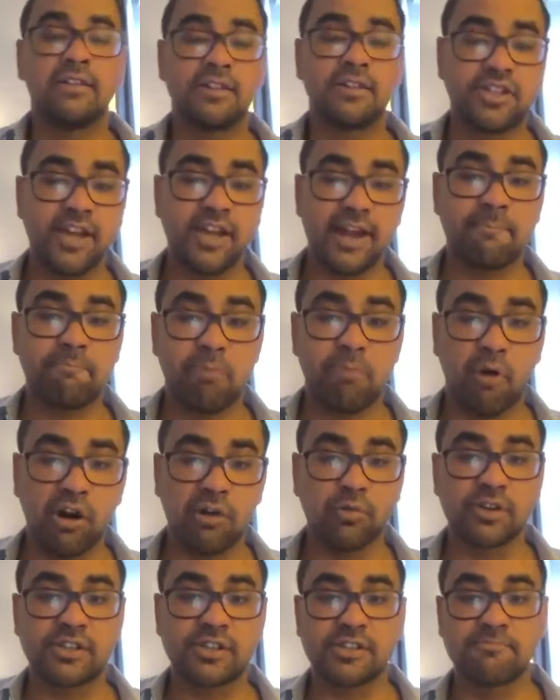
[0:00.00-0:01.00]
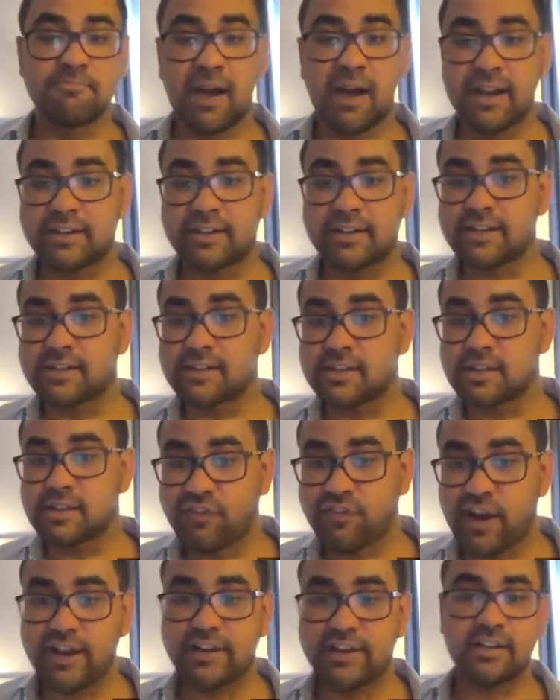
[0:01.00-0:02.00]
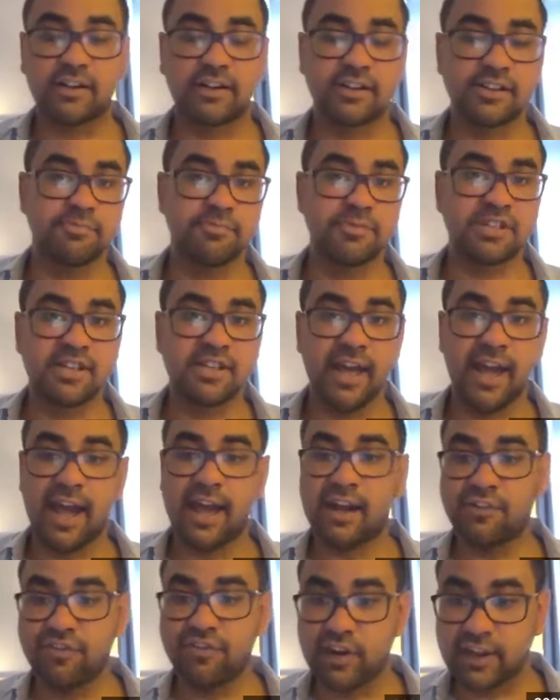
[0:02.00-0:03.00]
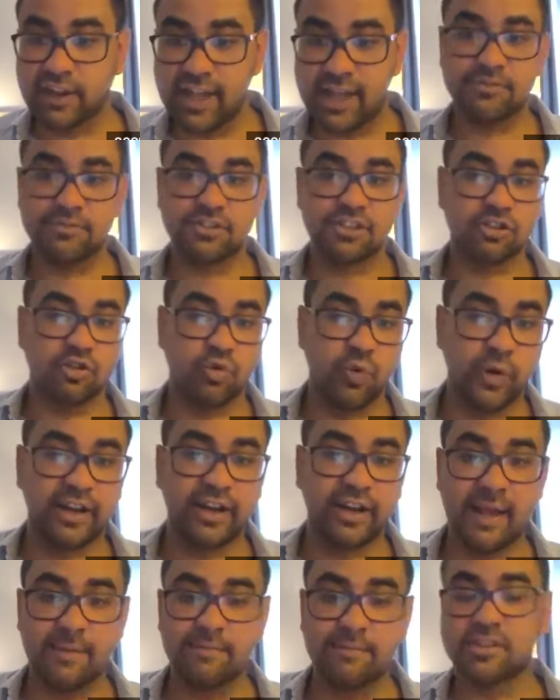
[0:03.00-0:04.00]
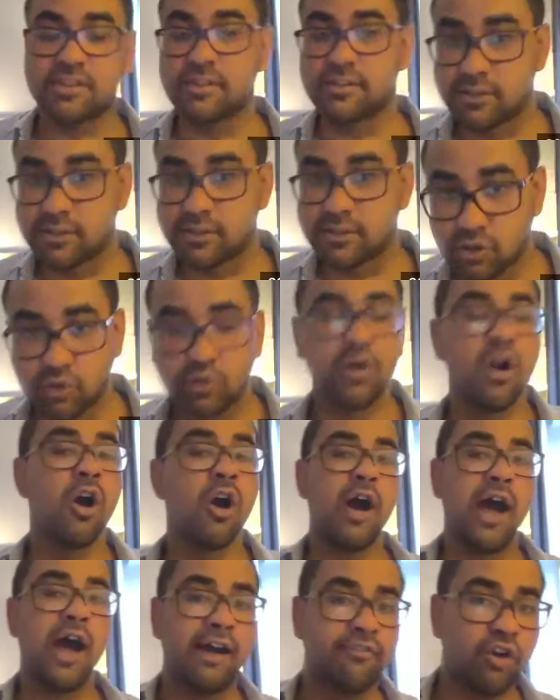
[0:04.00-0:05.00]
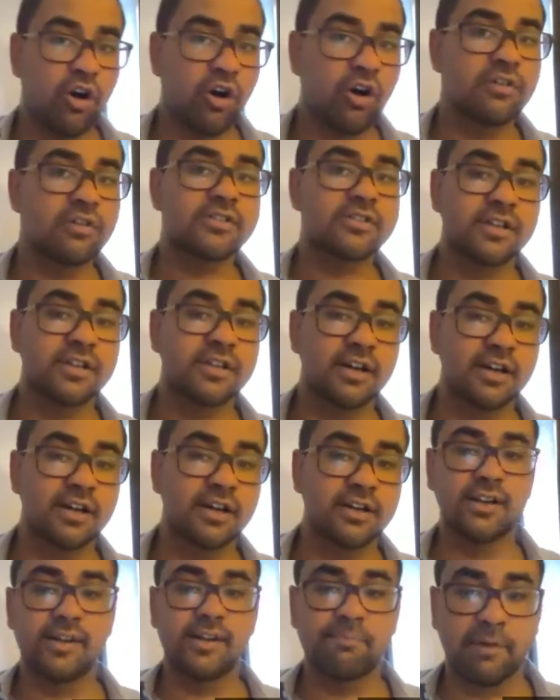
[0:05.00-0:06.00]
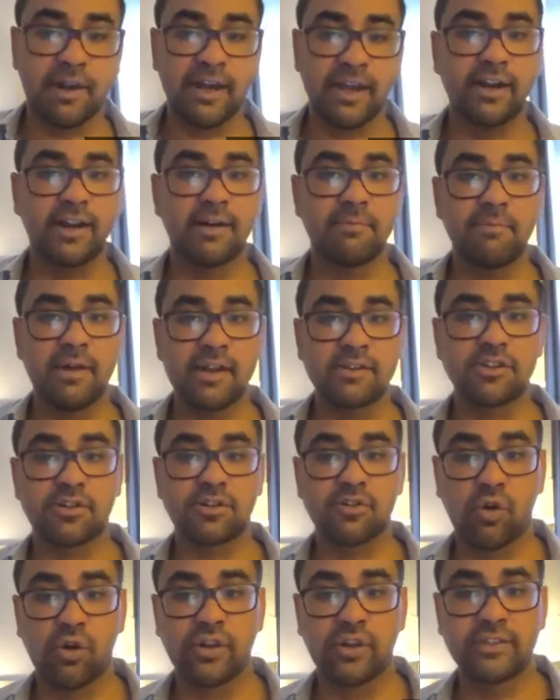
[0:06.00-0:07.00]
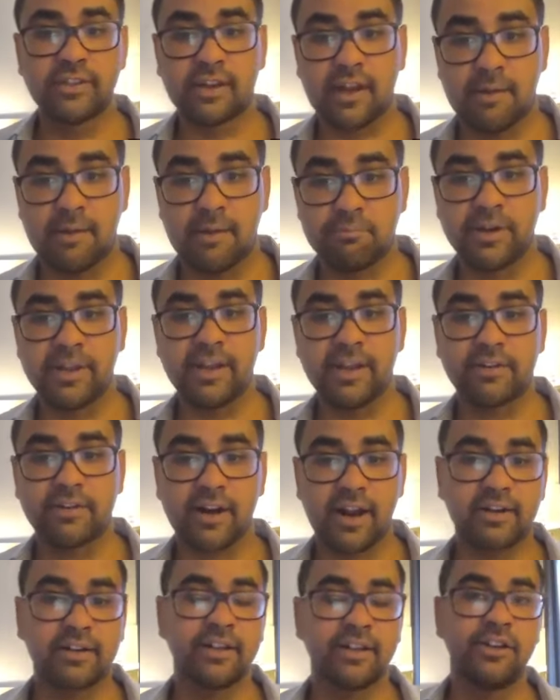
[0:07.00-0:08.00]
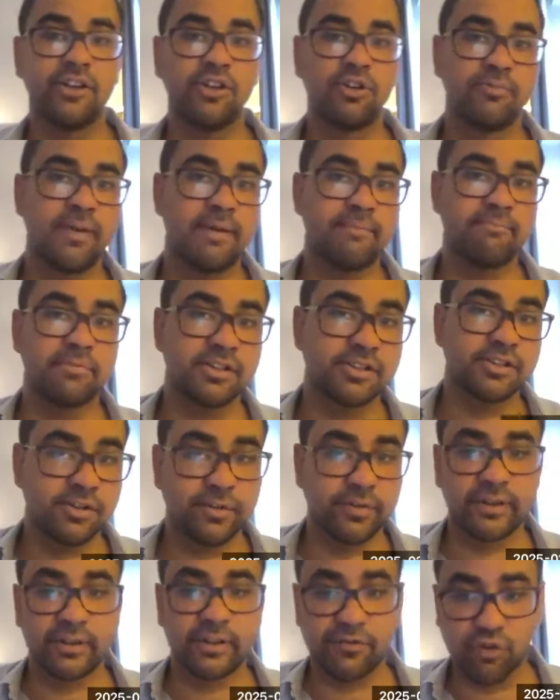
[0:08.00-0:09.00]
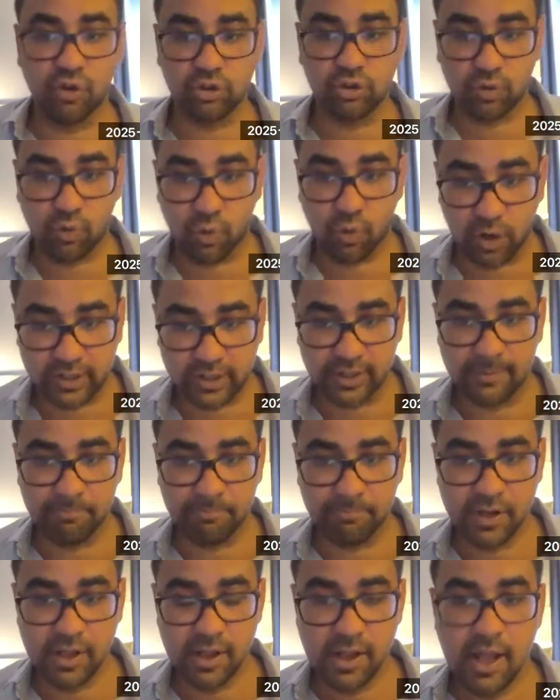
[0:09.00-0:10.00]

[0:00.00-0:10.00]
The Jake Paul versus Mike Tyson fight, the Christmas Day NFL games, Squid Game Season 2 have all certainly played a major role in the company attracting new members during the fourth quarter.